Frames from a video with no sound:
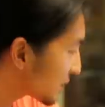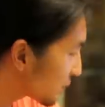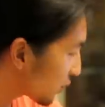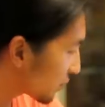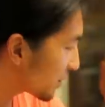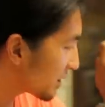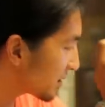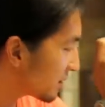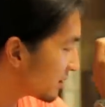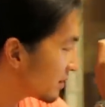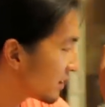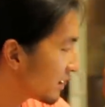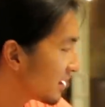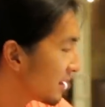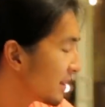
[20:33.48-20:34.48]
export button
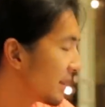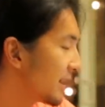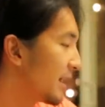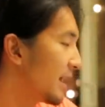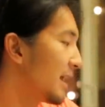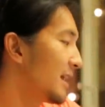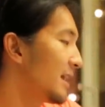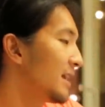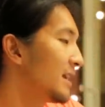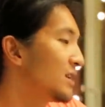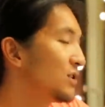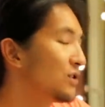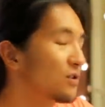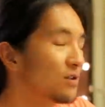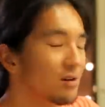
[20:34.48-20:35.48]

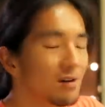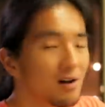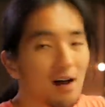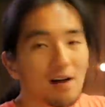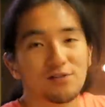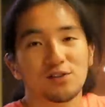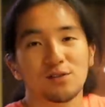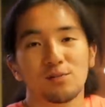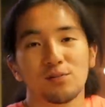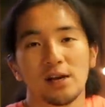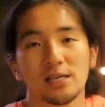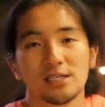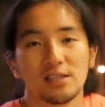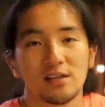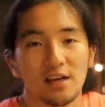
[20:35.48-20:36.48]
and you're off to the
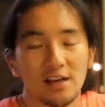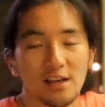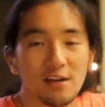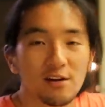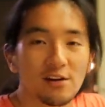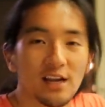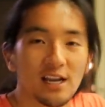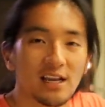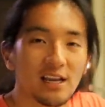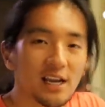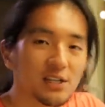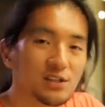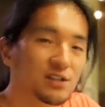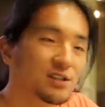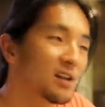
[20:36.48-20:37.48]
press. You got an internet
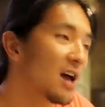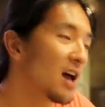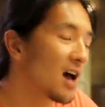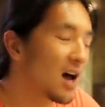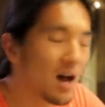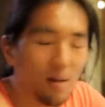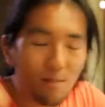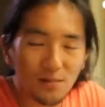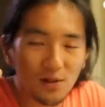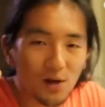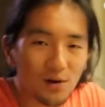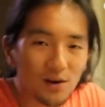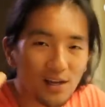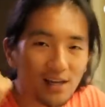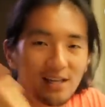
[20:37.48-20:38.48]
connection,
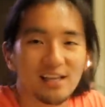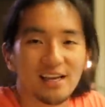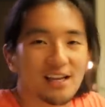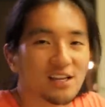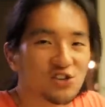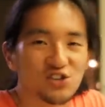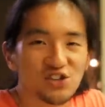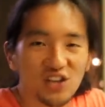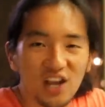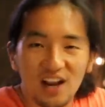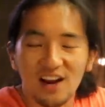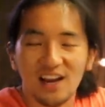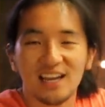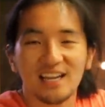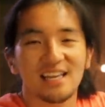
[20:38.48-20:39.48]
upload it and
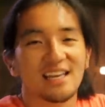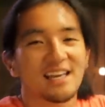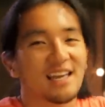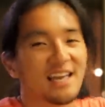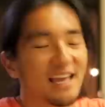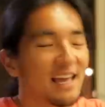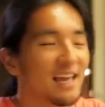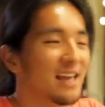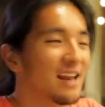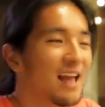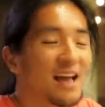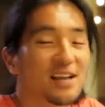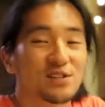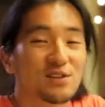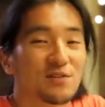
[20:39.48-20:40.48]
share it and
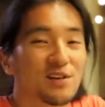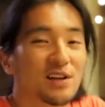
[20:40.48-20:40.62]
ask your